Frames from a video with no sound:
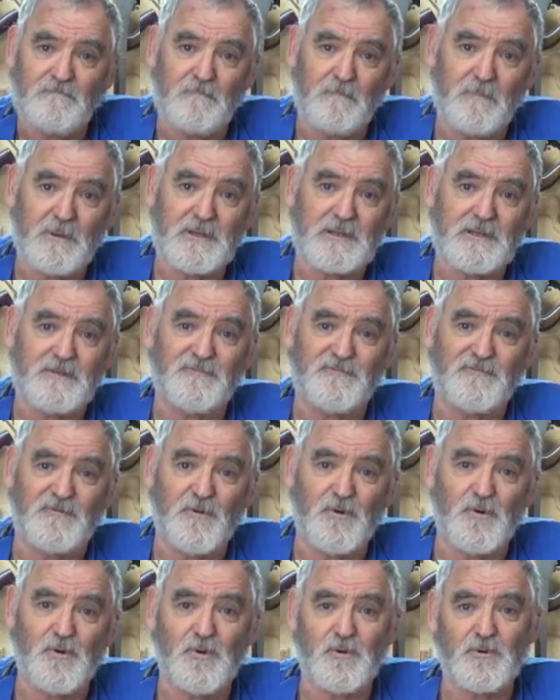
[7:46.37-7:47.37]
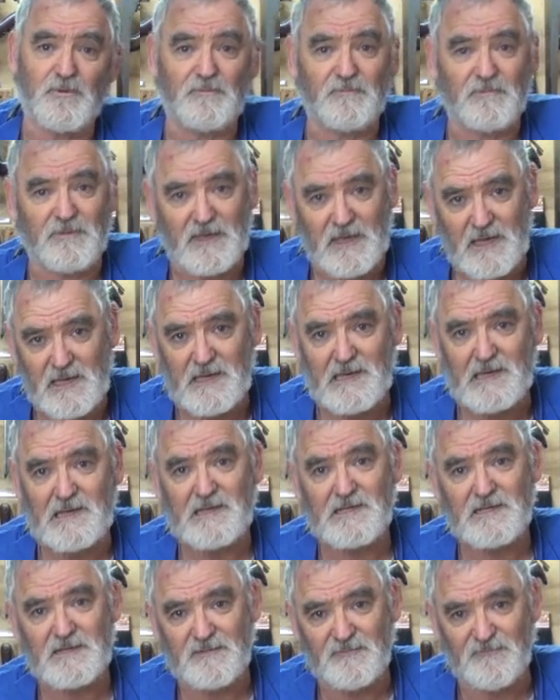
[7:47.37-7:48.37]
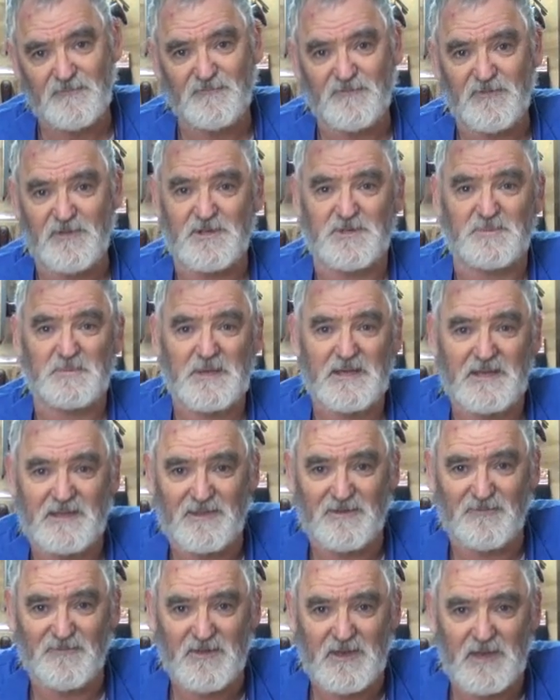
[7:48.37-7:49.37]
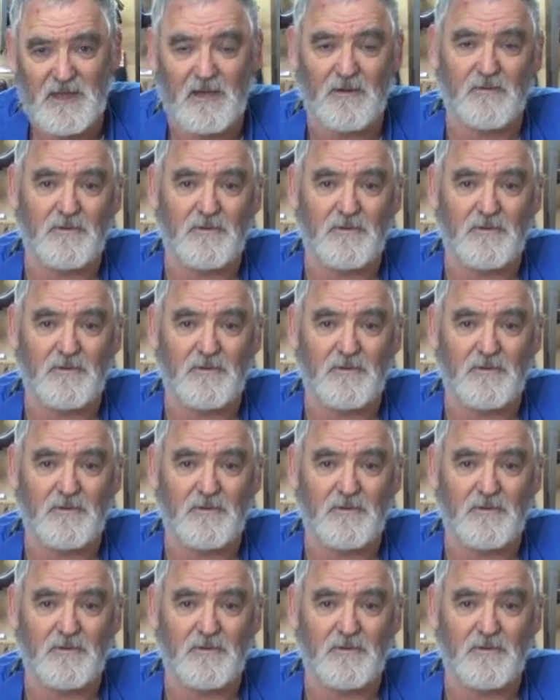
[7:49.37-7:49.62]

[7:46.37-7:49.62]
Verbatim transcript: but for the ease and for the speed of the video,